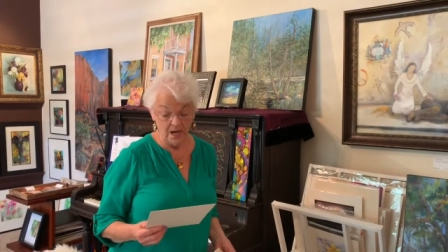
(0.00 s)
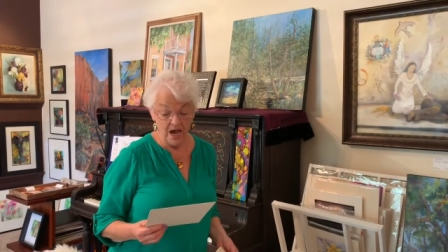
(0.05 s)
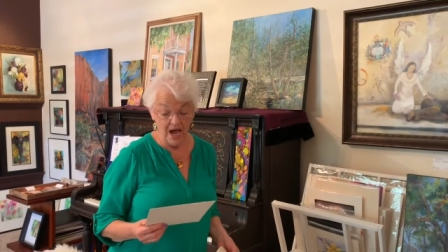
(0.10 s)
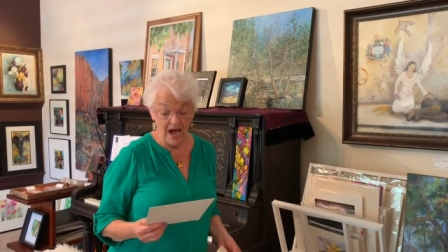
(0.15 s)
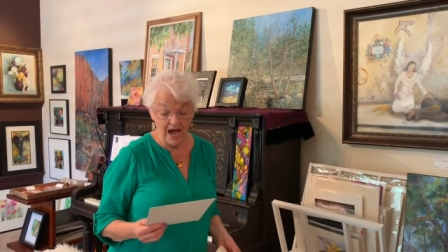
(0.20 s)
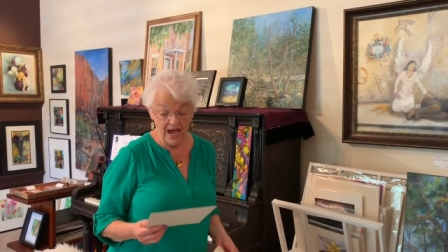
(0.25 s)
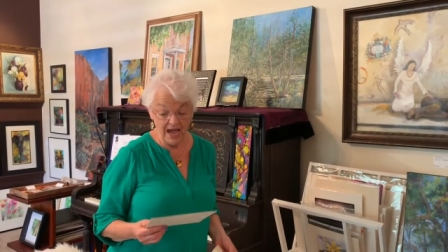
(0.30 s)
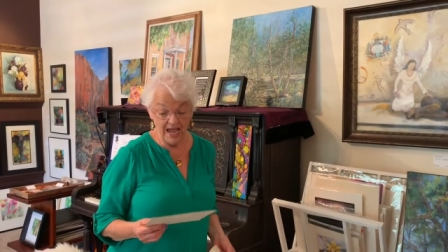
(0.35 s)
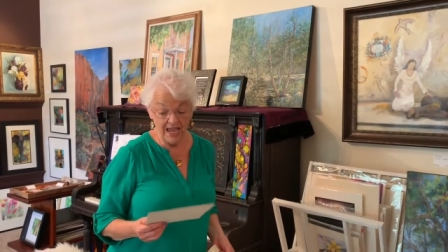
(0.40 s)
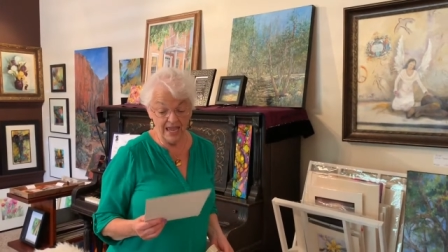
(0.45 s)

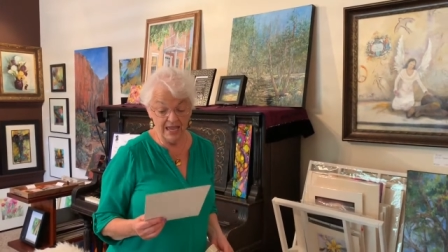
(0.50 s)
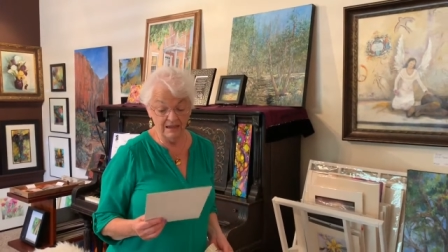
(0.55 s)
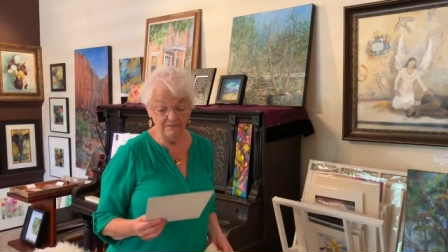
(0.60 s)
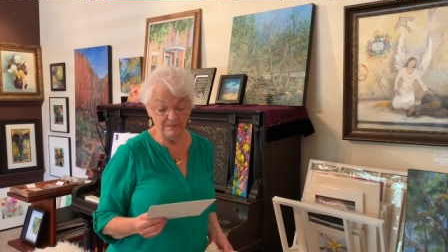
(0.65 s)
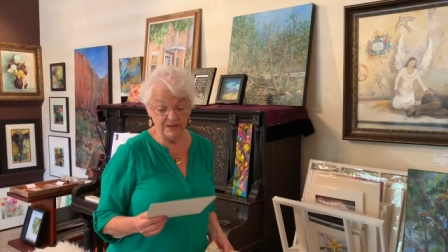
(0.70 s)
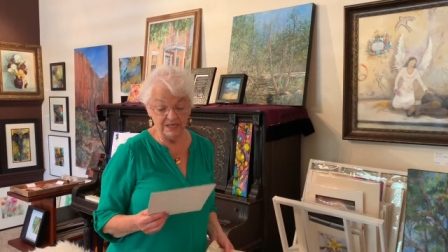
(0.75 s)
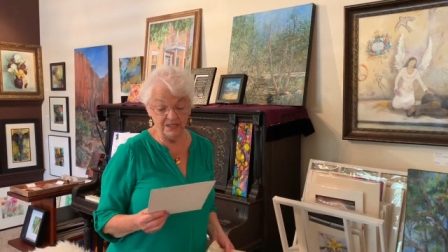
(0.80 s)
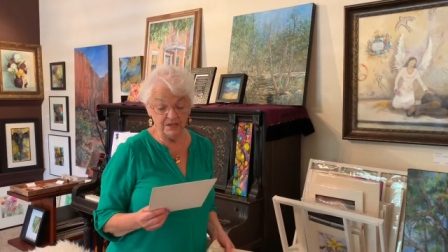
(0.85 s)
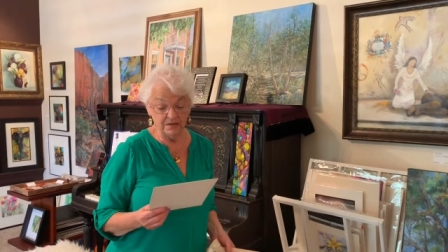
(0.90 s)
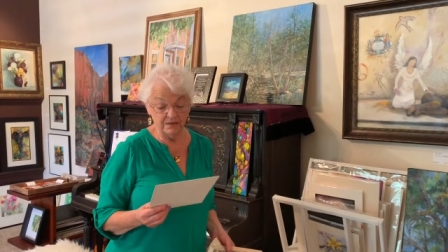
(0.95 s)
I have
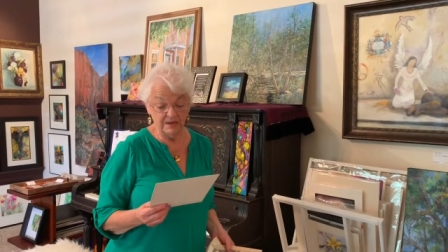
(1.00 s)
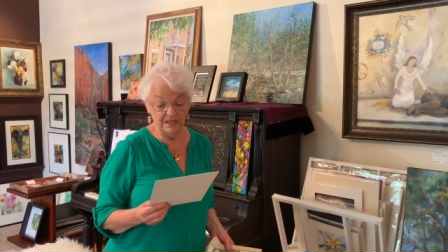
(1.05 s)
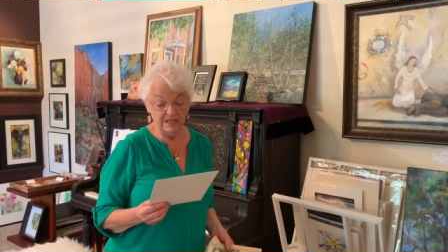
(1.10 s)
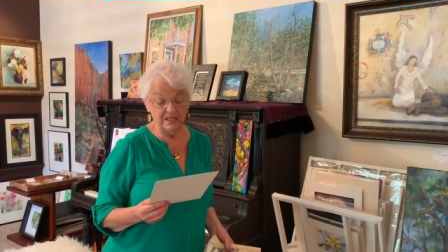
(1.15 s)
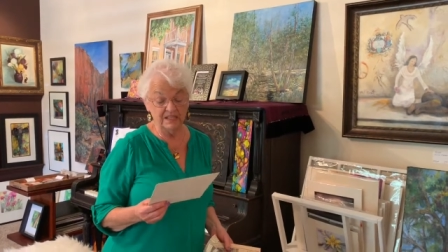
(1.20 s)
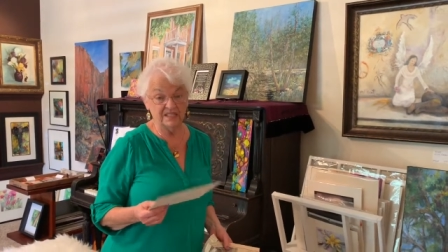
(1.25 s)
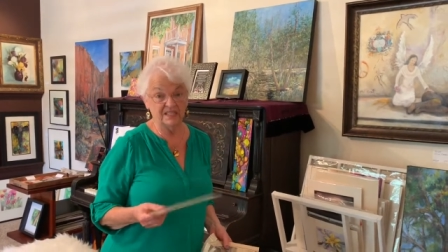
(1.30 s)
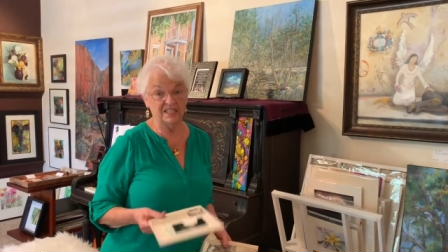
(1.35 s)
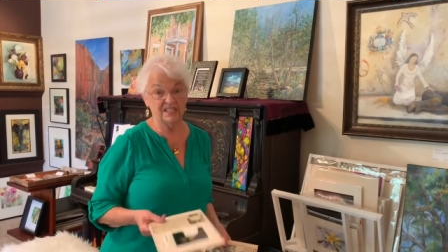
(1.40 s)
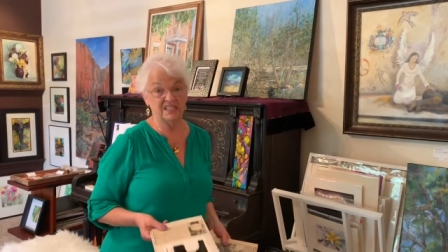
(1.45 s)
been doing
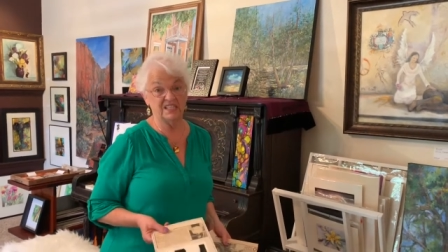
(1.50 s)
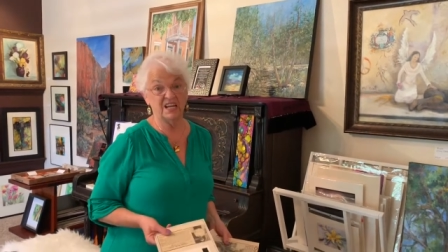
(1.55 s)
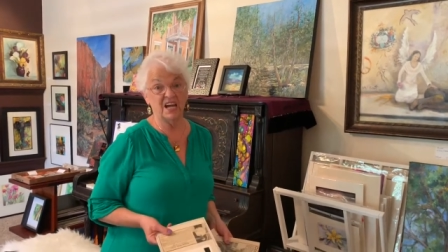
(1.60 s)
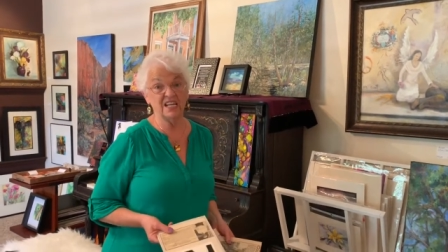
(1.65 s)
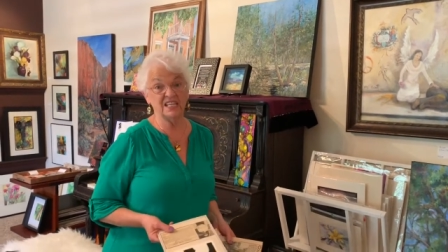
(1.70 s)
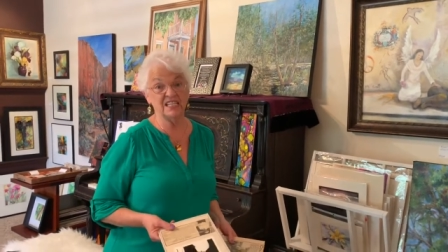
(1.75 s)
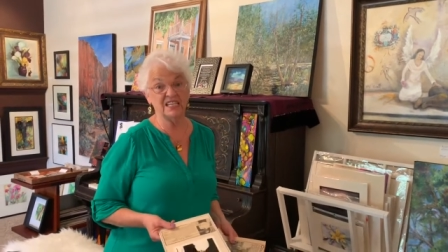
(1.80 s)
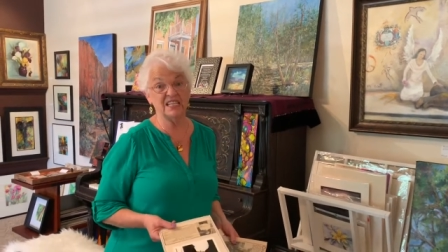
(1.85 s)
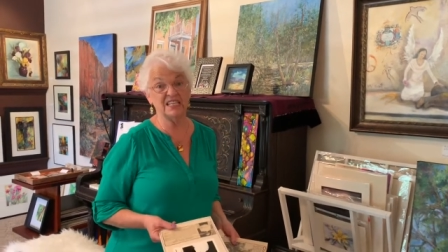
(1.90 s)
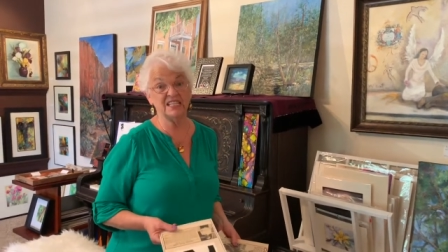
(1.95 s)
this since
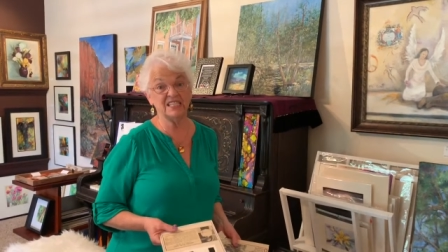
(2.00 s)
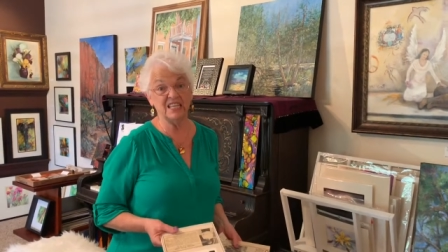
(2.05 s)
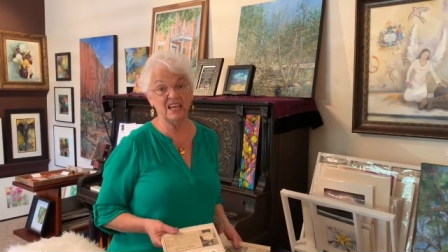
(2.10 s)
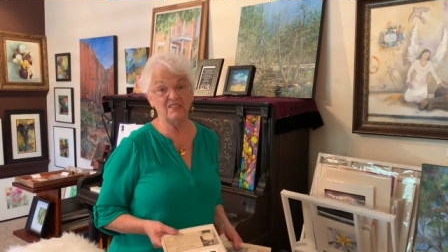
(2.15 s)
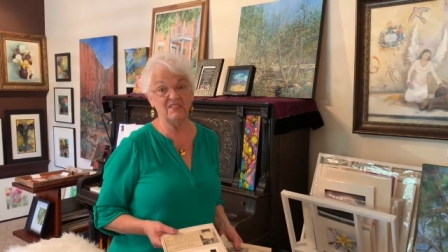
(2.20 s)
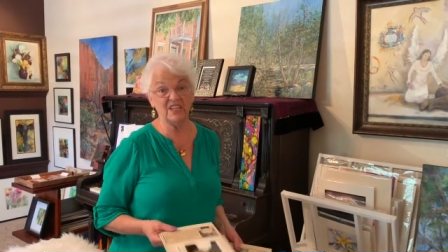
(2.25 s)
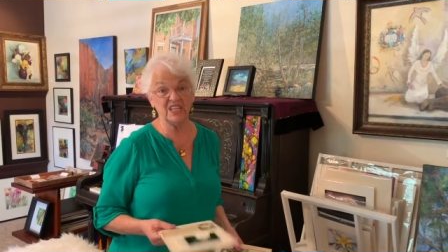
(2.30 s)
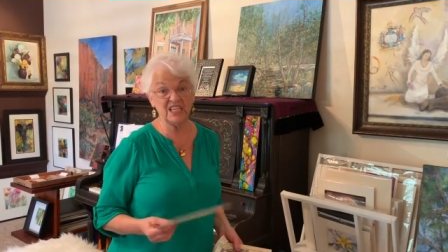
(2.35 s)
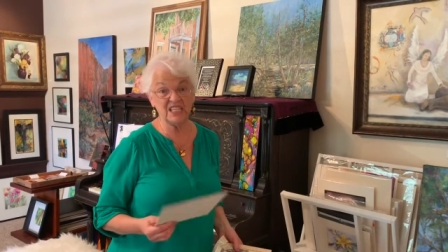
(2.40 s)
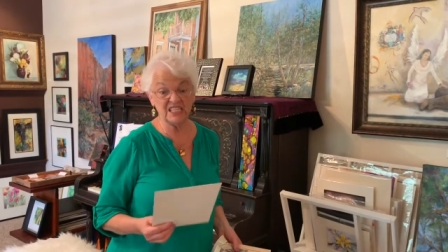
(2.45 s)

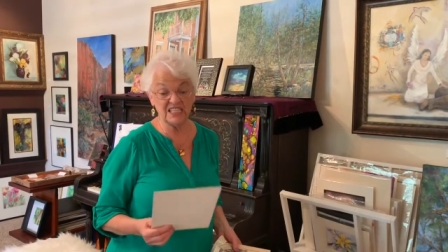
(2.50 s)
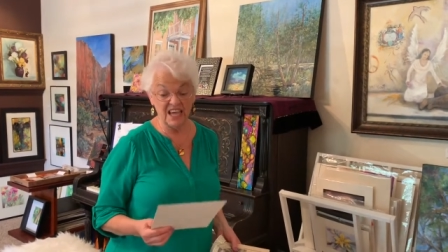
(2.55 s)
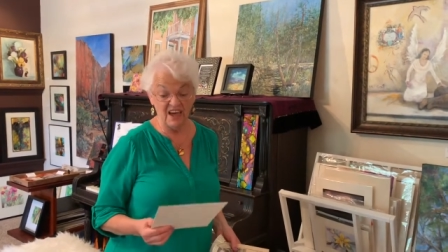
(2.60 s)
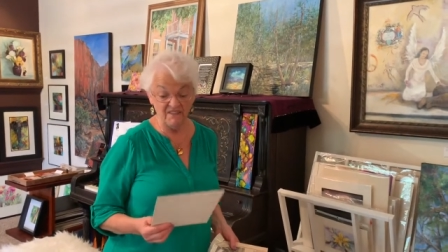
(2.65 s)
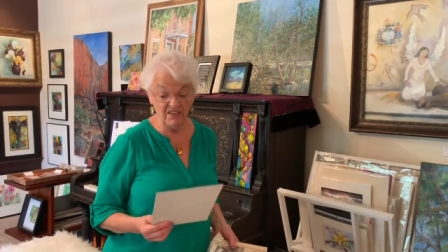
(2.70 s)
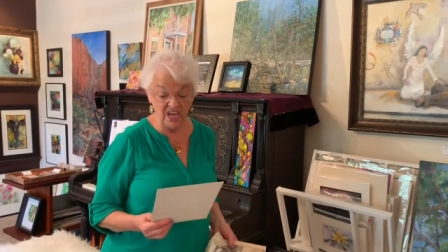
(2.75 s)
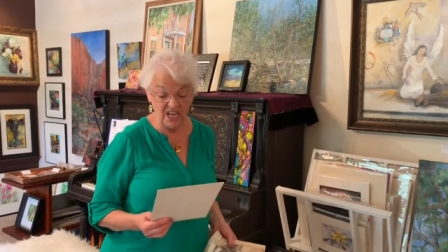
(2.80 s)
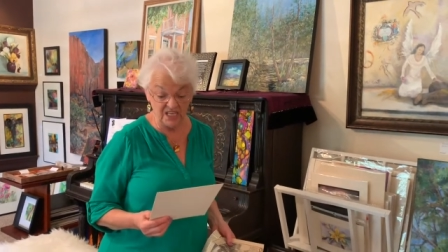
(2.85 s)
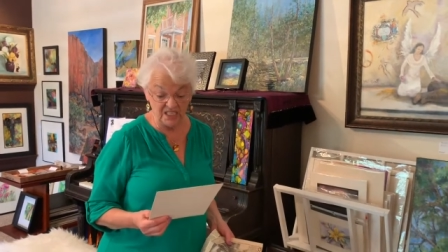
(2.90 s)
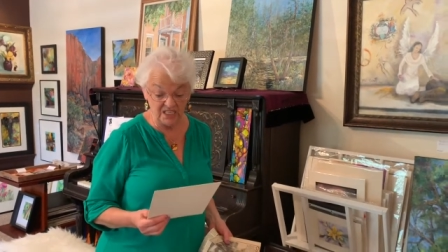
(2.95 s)

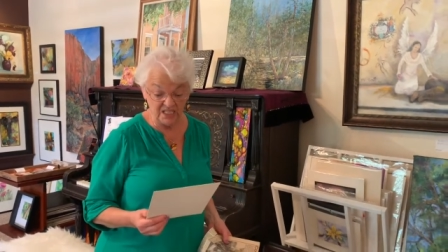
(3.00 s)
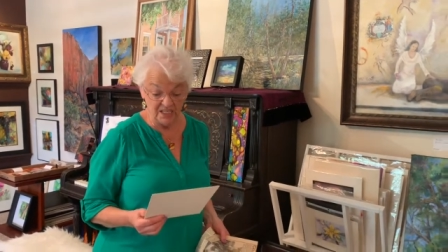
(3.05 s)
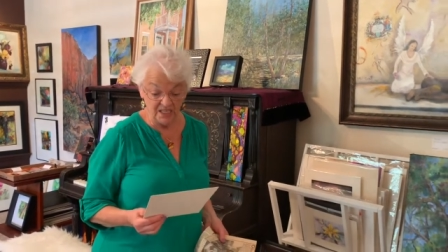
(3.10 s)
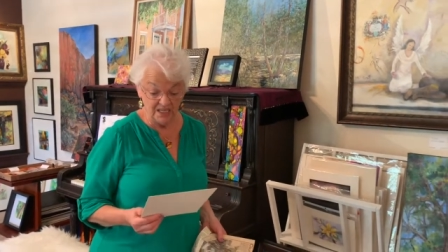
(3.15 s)
1977.